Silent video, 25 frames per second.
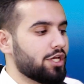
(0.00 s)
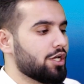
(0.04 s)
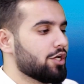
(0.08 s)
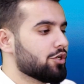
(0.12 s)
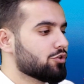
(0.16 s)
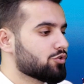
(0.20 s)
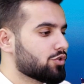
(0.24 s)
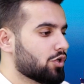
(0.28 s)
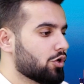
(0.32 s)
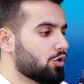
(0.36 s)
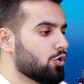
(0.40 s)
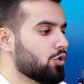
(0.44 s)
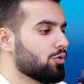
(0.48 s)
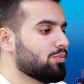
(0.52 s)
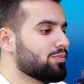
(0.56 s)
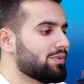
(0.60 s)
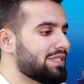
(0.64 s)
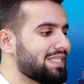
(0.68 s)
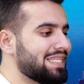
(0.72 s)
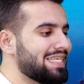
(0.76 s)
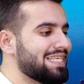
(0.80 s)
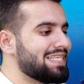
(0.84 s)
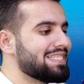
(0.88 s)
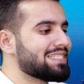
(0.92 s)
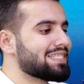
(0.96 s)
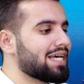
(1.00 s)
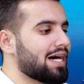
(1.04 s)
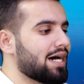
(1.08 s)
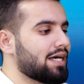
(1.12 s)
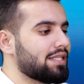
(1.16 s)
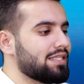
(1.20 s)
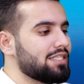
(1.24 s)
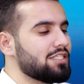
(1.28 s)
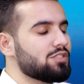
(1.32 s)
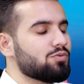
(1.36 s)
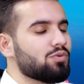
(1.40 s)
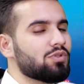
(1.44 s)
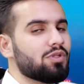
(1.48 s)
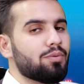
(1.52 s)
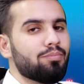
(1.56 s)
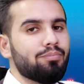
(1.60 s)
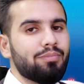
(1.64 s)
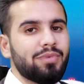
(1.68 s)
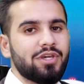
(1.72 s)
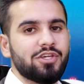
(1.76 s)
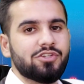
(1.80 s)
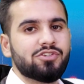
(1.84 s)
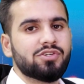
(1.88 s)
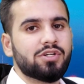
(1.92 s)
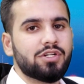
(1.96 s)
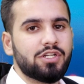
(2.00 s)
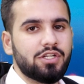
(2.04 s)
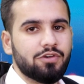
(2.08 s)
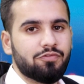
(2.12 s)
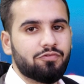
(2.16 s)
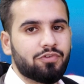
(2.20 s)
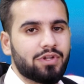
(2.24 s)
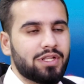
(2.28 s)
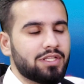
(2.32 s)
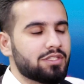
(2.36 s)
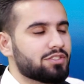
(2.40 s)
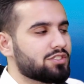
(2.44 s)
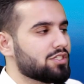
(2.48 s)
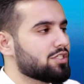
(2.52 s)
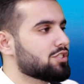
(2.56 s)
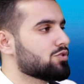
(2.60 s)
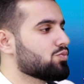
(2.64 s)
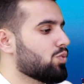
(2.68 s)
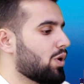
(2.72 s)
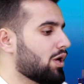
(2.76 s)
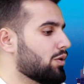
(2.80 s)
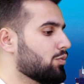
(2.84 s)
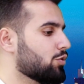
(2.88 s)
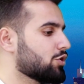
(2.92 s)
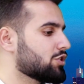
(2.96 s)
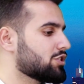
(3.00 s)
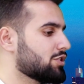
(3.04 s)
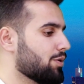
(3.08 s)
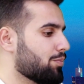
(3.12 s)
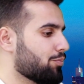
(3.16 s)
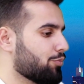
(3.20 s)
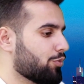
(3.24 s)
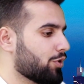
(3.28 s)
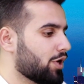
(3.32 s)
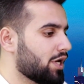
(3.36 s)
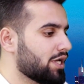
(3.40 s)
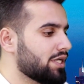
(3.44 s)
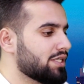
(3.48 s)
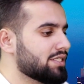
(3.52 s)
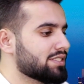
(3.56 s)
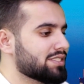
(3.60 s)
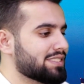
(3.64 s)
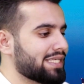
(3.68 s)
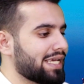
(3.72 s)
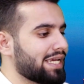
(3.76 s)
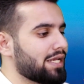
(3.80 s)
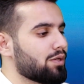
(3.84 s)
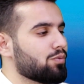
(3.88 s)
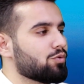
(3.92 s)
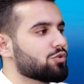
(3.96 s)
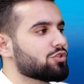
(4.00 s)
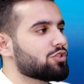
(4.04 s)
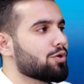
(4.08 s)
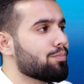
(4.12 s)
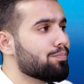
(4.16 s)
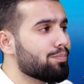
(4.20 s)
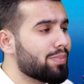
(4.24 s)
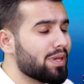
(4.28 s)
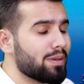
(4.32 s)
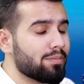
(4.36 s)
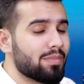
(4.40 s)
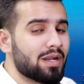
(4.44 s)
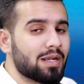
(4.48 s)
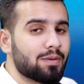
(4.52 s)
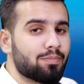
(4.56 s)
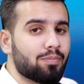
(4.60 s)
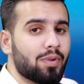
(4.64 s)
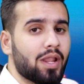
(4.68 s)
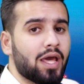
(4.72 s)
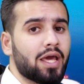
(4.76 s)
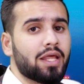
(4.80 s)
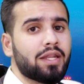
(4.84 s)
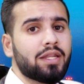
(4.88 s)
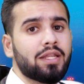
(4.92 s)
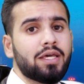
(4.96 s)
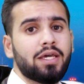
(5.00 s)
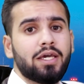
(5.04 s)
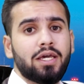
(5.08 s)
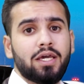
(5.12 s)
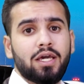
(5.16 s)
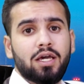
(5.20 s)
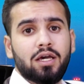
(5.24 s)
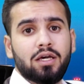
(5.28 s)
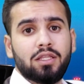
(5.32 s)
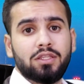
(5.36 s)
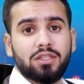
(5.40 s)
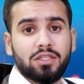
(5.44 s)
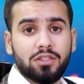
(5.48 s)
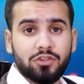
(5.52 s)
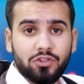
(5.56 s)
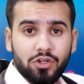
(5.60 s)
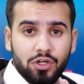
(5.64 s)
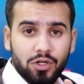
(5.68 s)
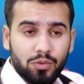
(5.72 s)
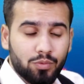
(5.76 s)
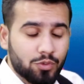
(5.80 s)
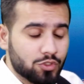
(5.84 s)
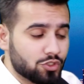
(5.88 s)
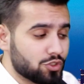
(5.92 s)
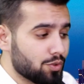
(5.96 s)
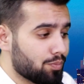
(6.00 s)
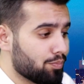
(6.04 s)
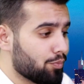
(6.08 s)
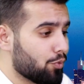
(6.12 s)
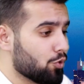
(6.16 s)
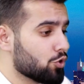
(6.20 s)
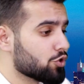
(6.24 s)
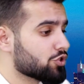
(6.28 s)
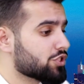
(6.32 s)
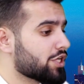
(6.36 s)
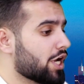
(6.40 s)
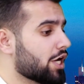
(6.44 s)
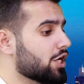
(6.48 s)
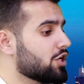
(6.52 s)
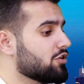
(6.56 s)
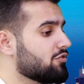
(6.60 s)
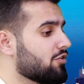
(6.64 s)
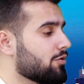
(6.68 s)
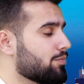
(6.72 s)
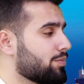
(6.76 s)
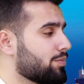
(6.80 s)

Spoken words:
So I hope these were the major differences. One was the price, second was the payment plan, third was the post handover